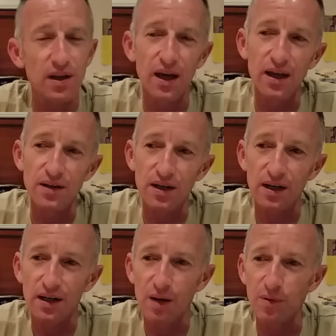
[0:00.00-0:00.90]
and
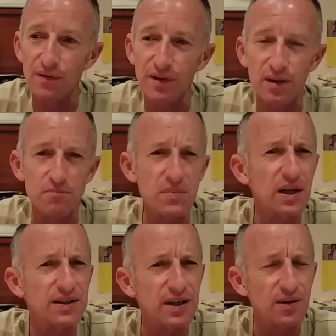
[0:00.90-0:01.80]
a couple of other
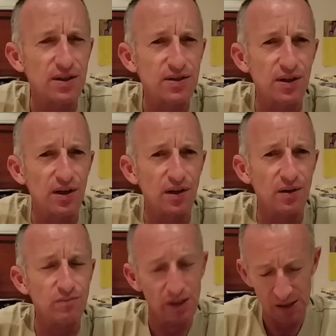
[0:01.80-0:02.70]
military
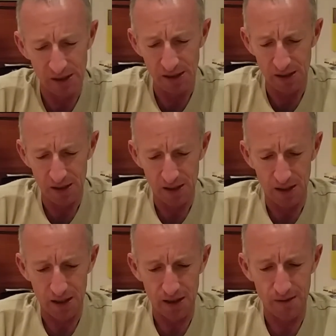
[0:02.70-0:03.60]
style
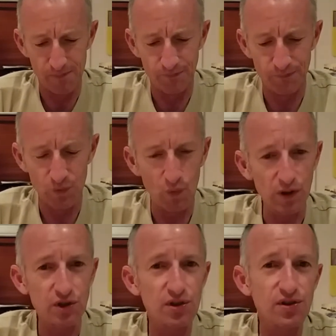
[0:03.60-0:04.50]
watches.